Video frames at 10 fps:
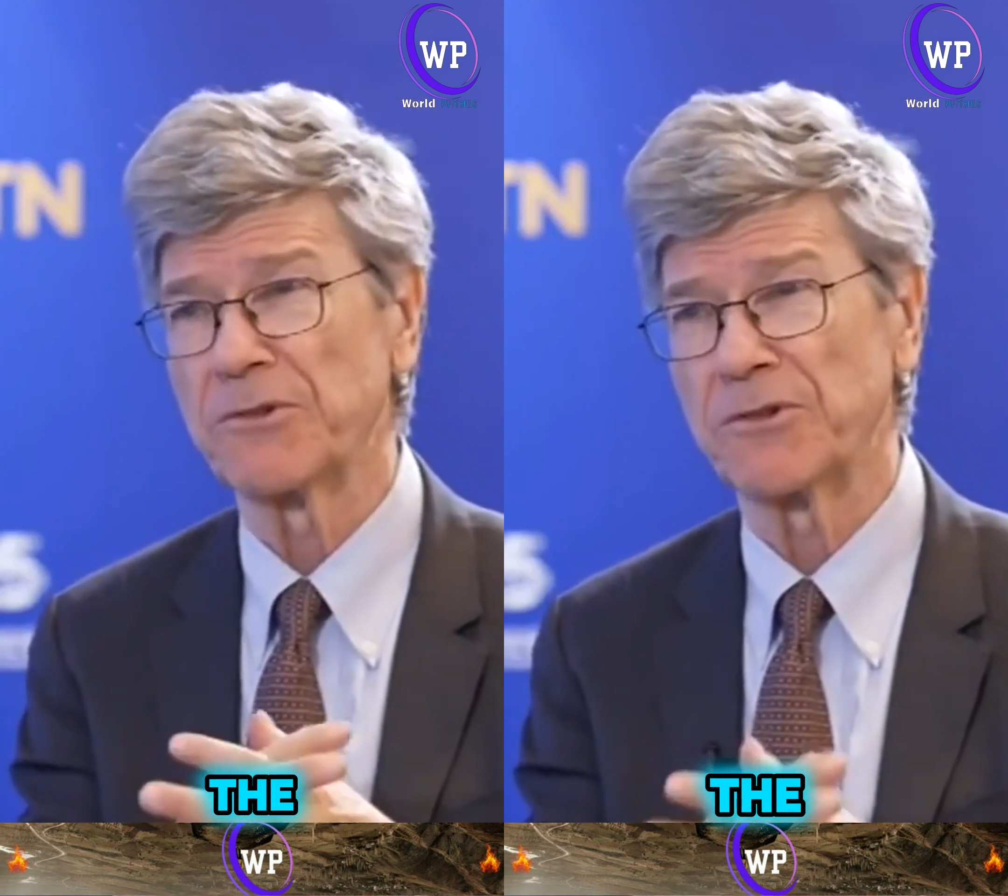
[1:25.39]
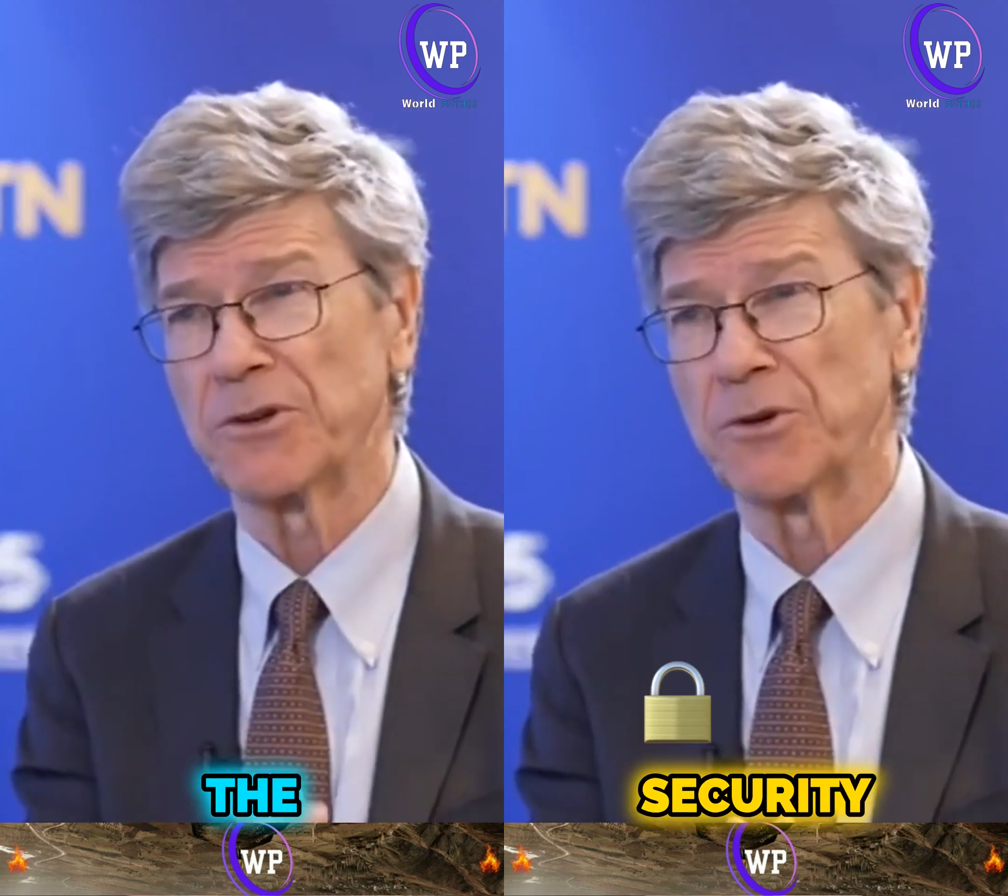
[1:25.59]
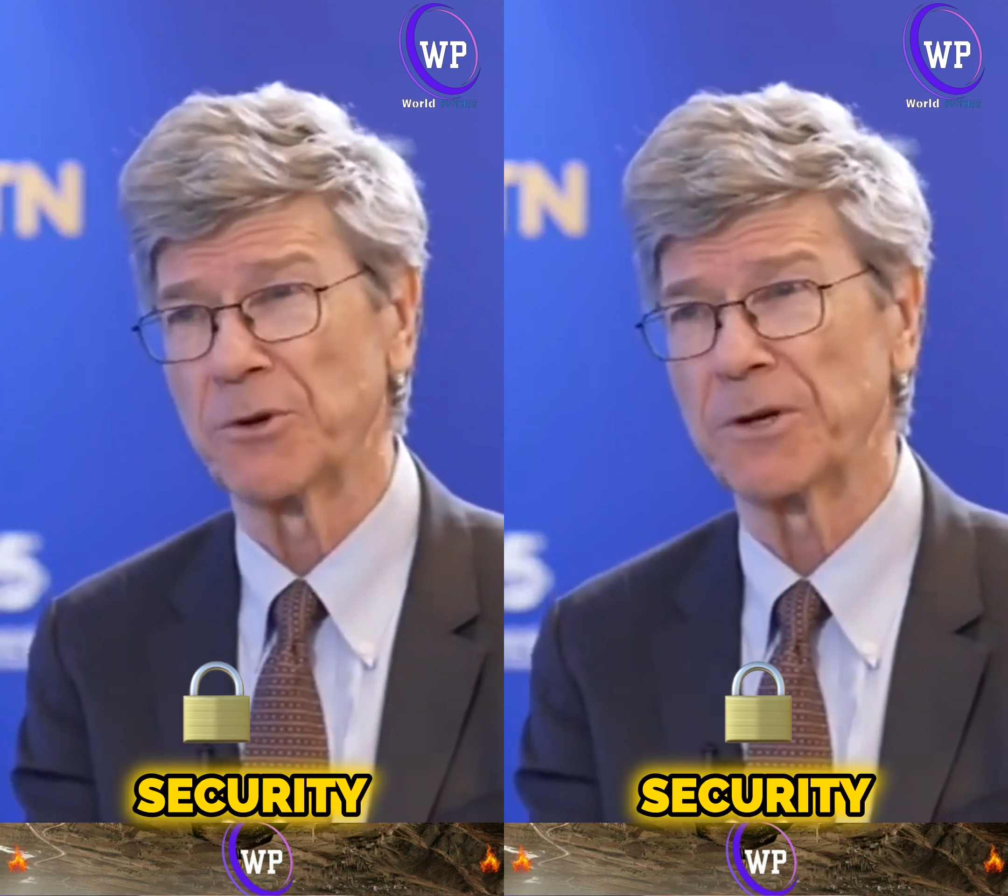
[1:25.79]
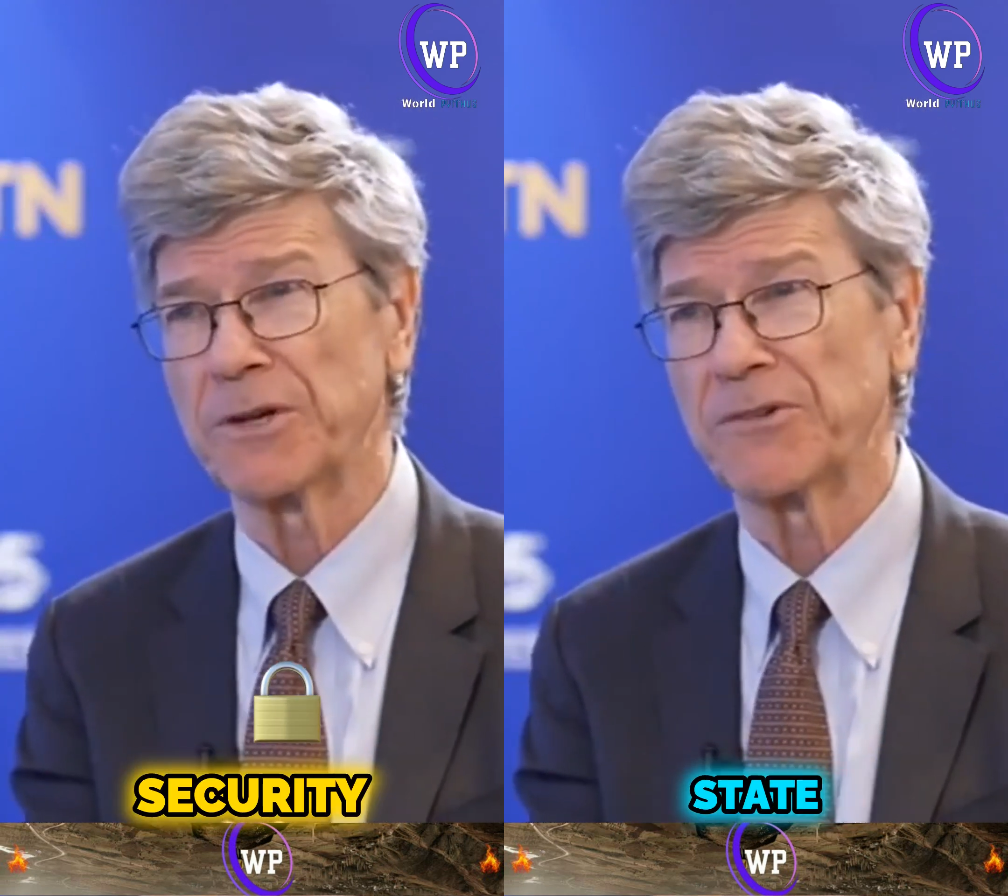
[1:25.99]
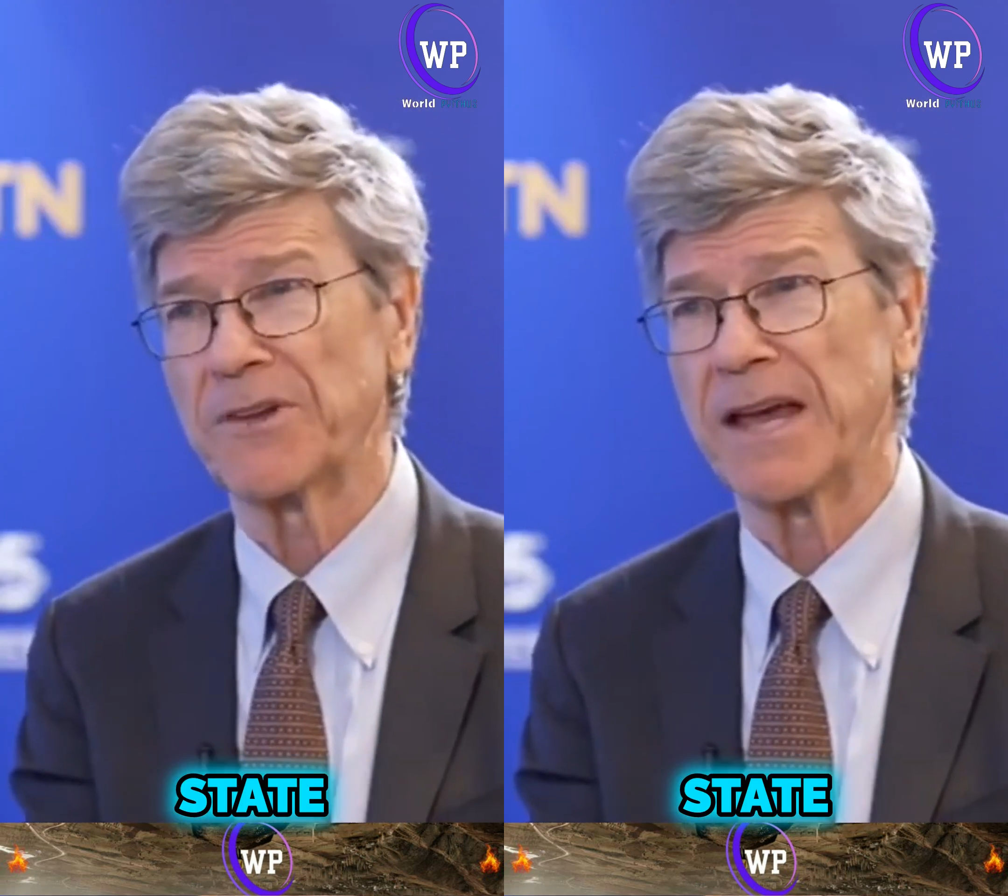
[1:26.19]
the
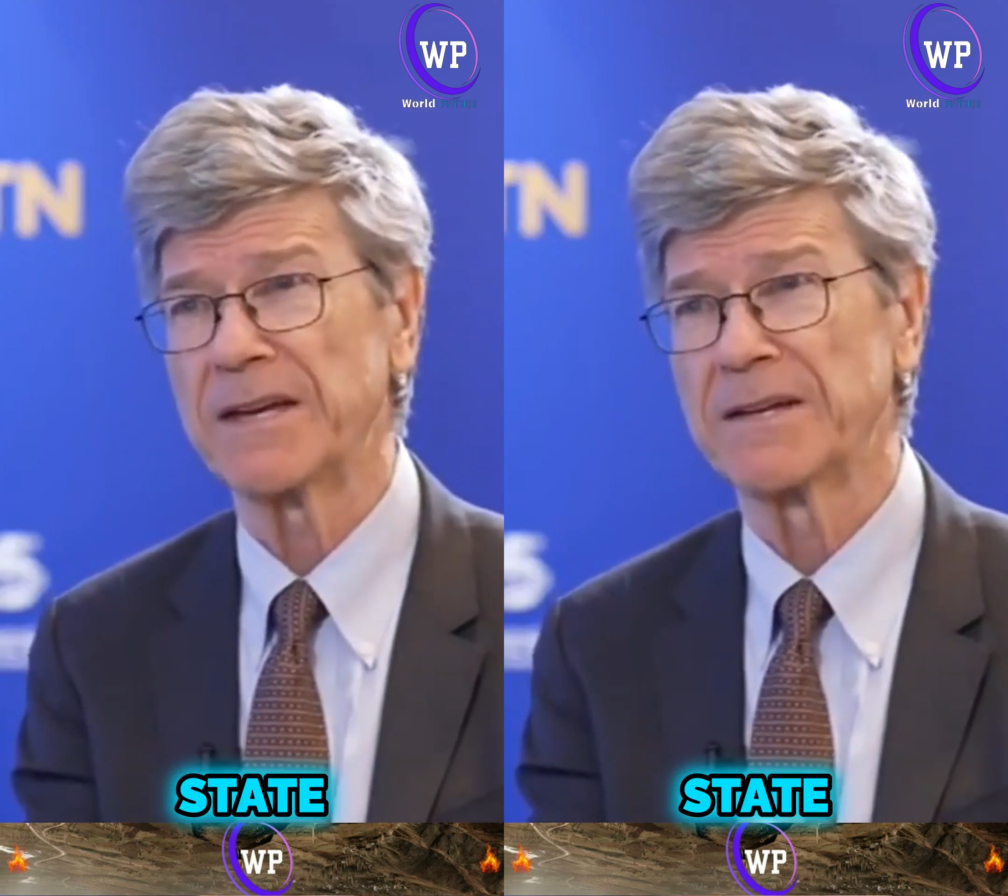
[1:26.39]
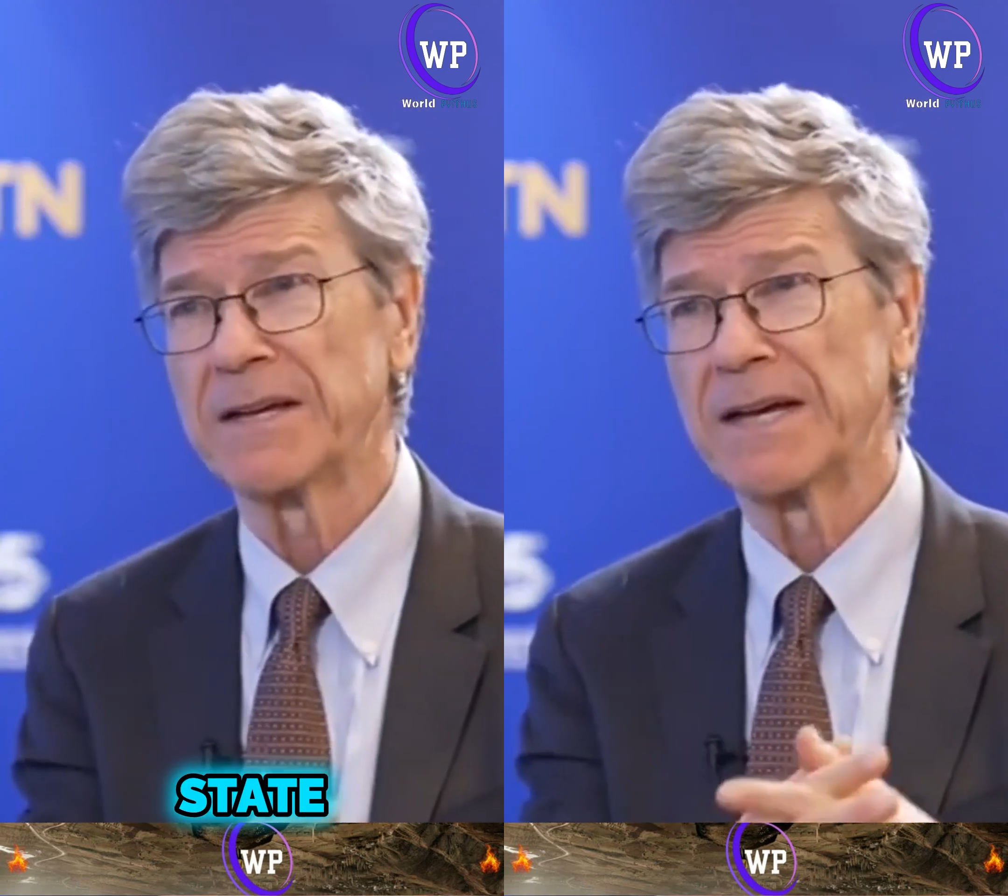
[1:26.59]
security state